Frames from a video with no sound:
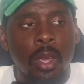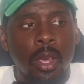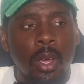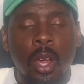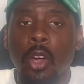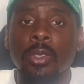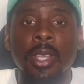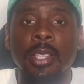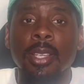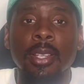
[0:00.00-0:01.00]
Hurts
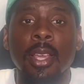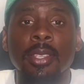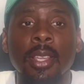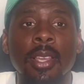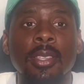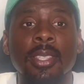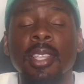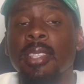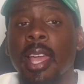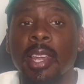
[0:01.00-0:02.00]
is this
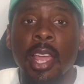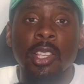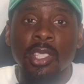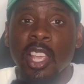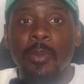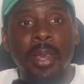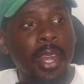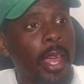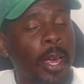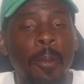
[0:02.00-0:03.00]
day and age Steve
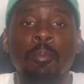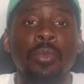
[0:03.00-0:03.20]
McNair.